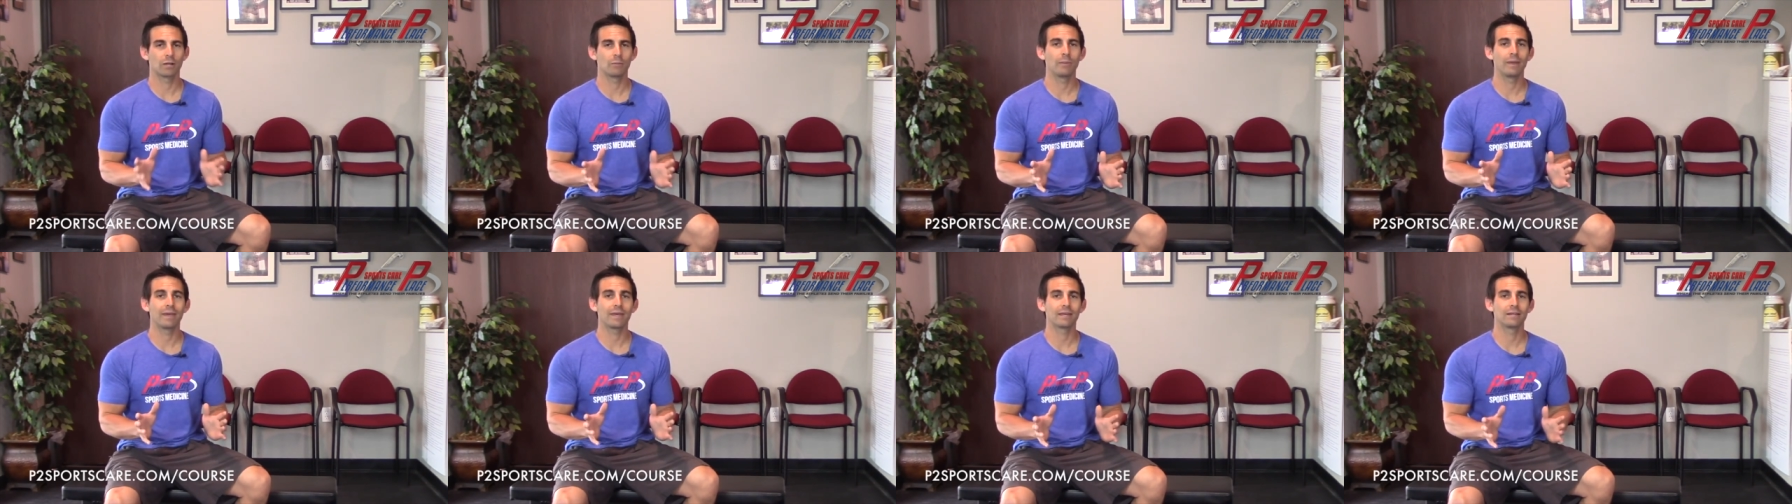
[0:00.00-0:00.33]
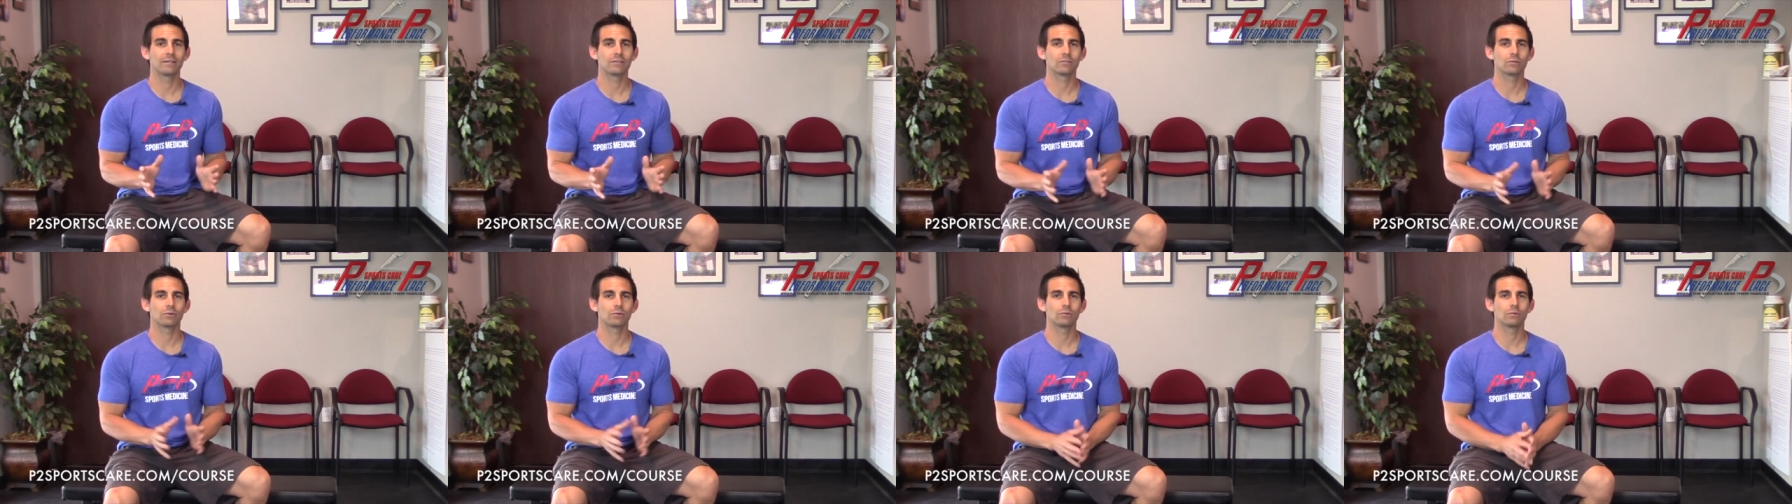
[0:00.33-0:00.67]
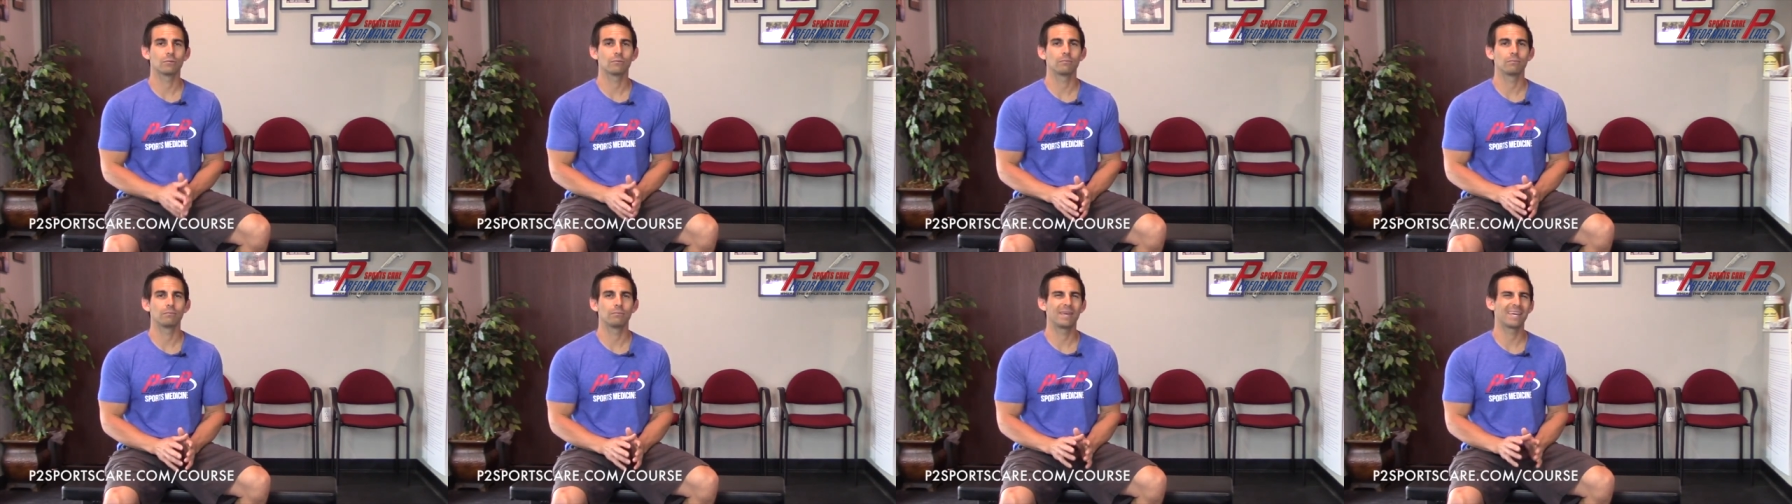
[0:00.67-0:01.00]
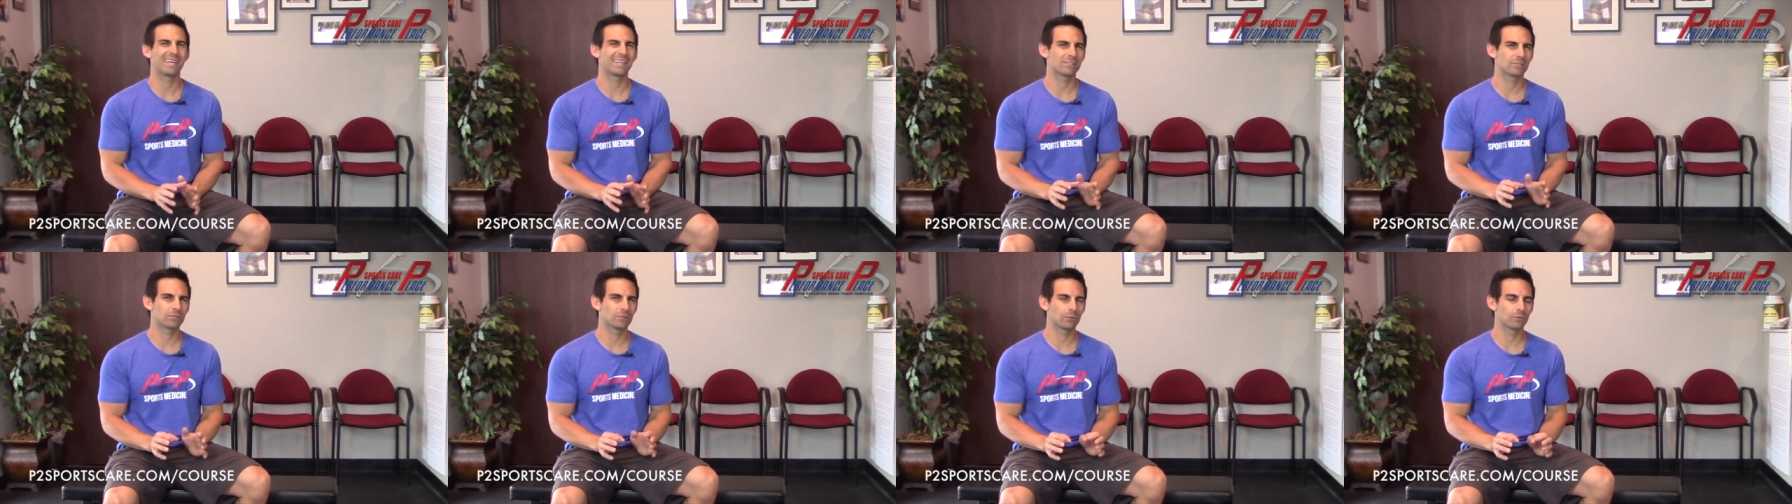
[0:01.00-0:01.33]
to make it so
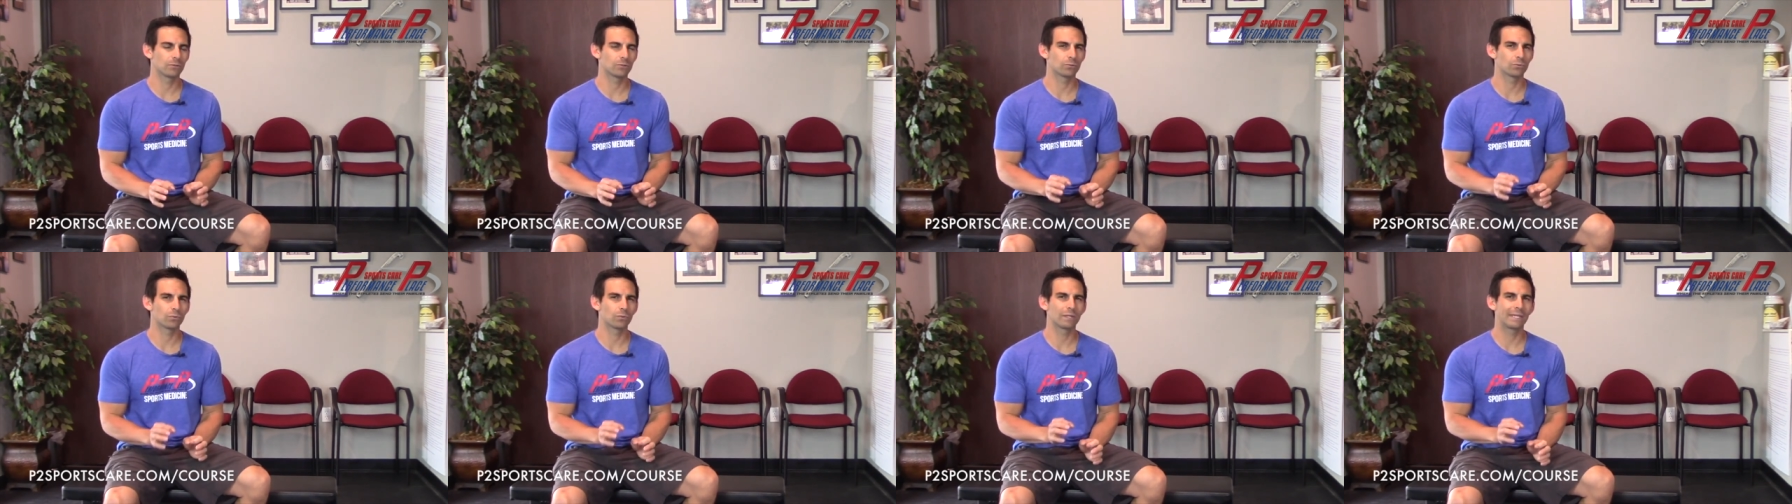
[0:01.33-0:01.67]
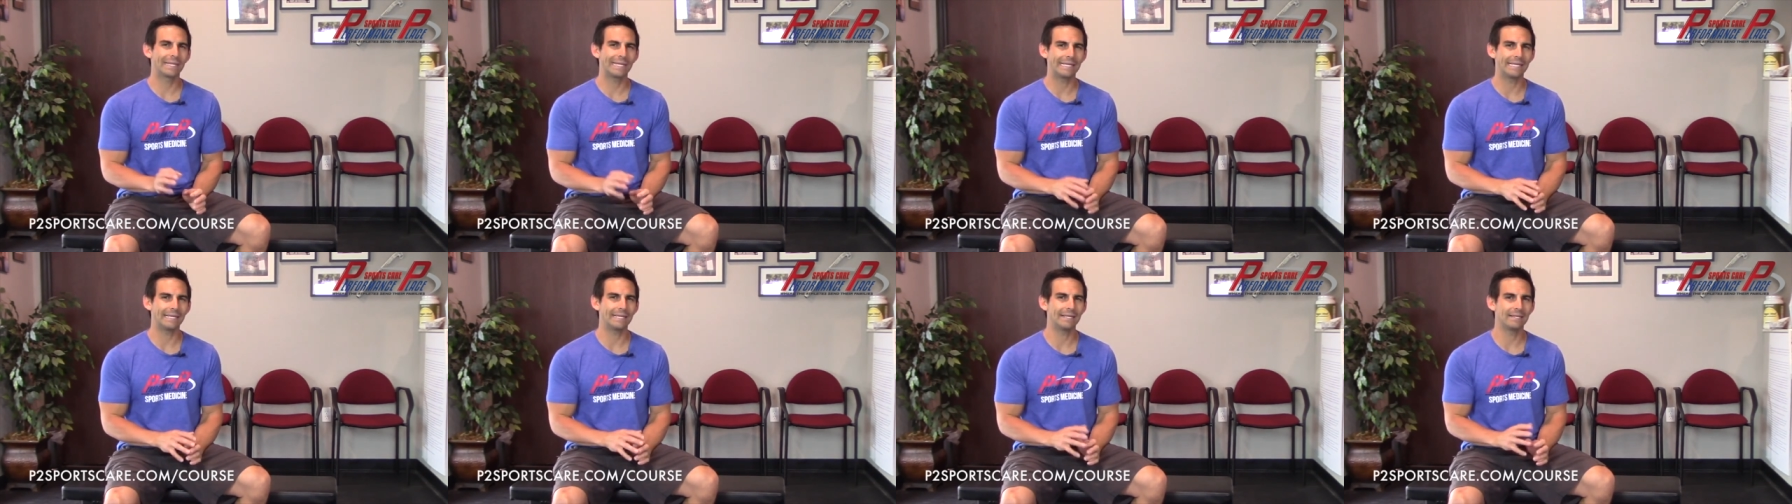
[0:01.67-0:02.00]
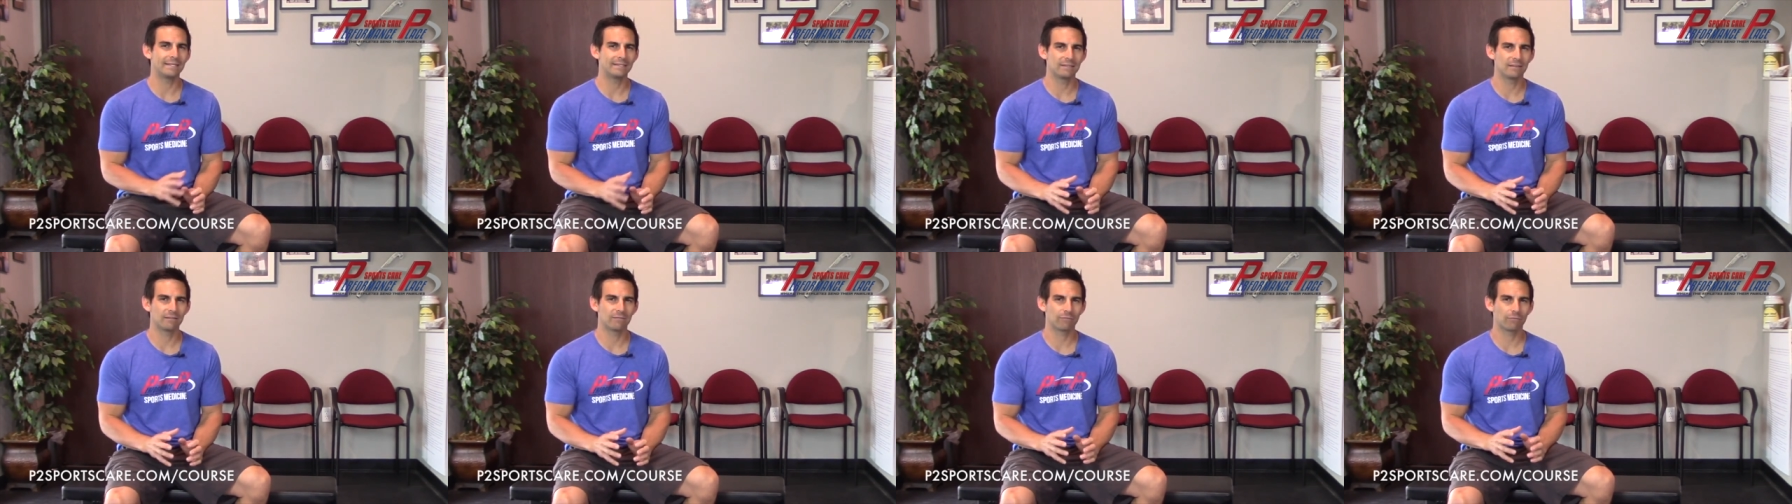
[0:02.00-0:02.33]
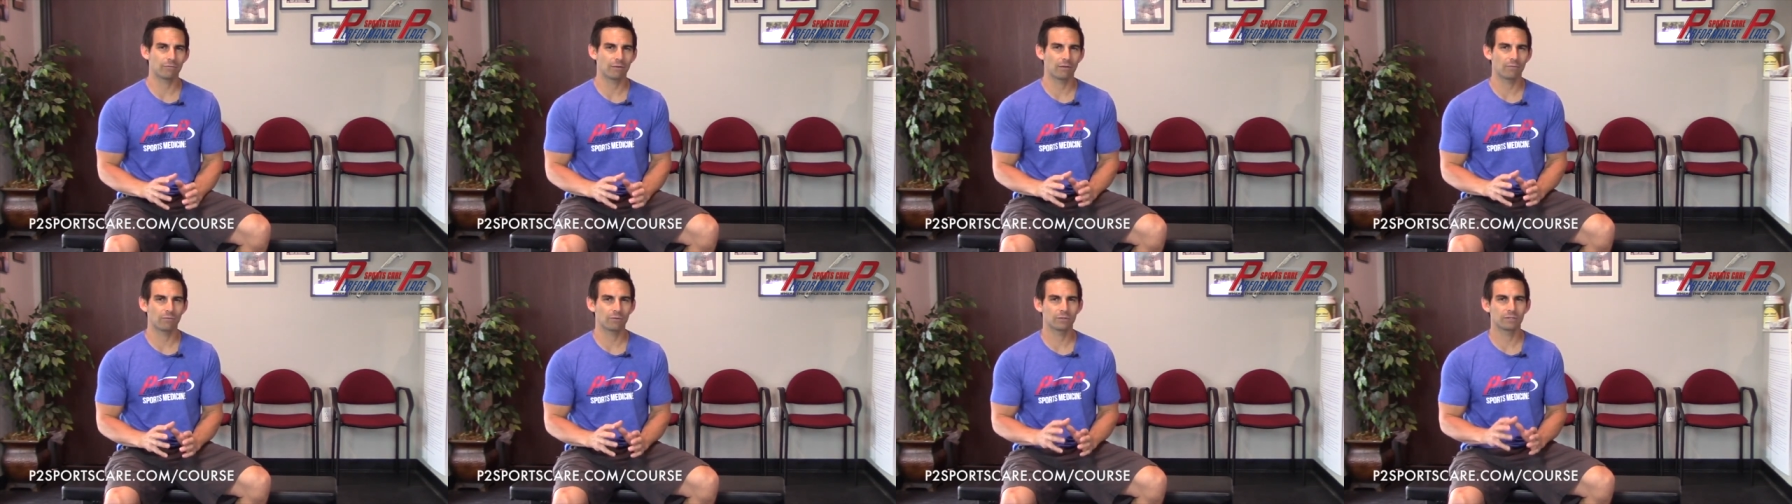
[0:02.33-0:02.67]
make it so it's really easy
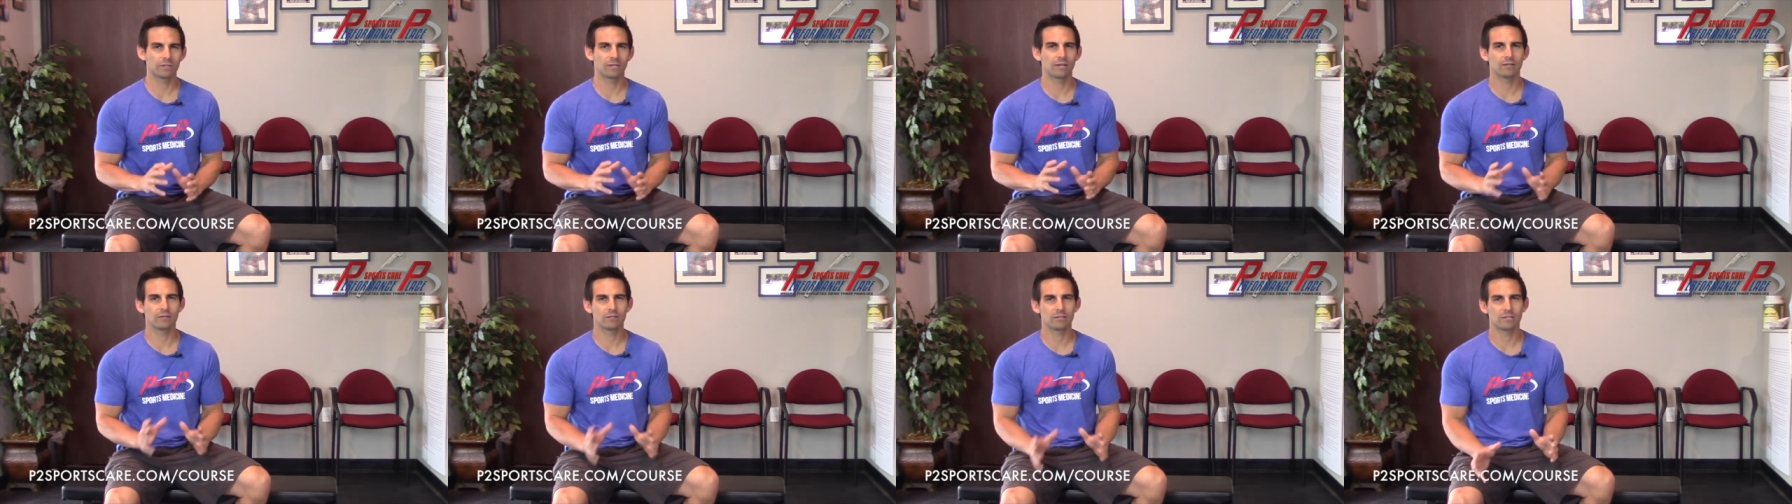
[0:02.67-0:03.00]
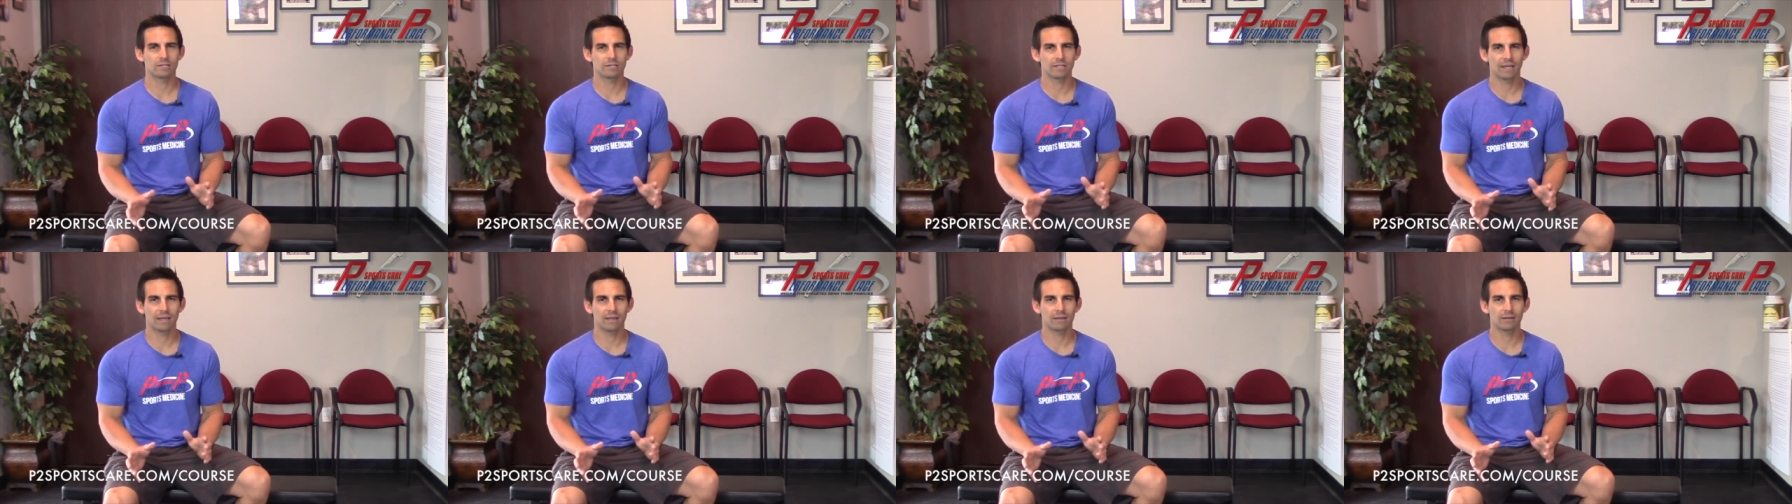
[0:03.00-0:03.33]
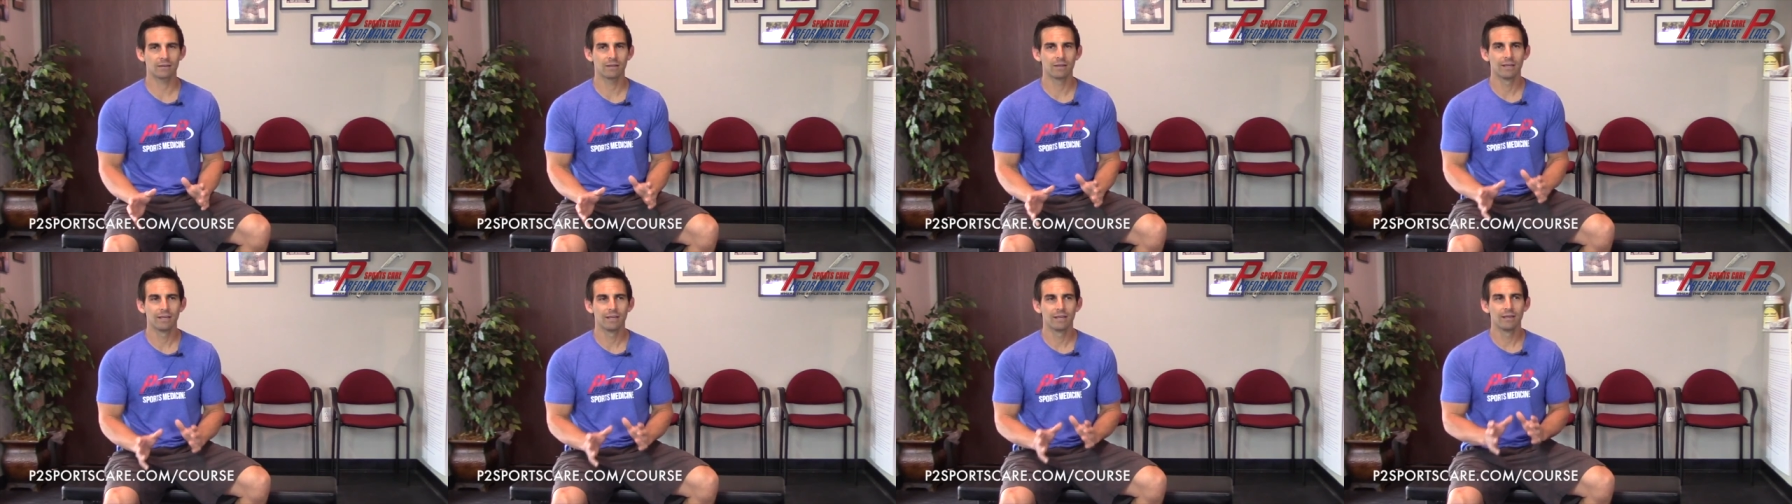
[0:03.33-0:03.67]
for everyone to understand